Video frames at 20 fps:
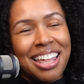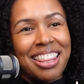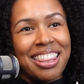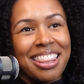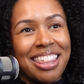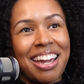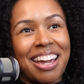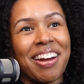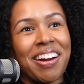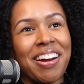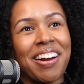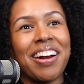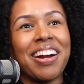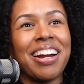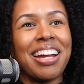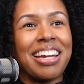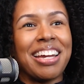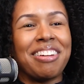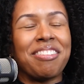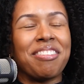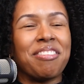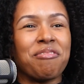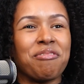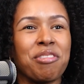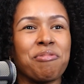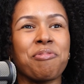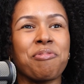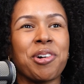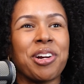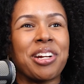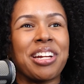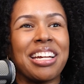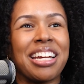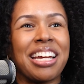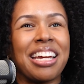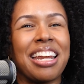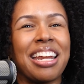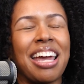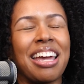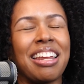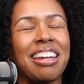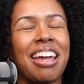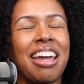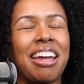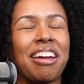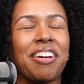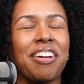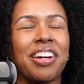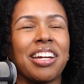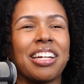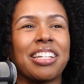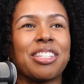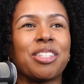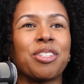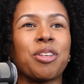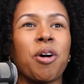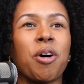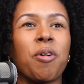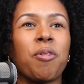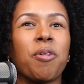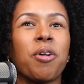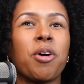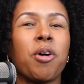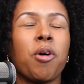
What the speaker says: there in reporting and anchoring, and so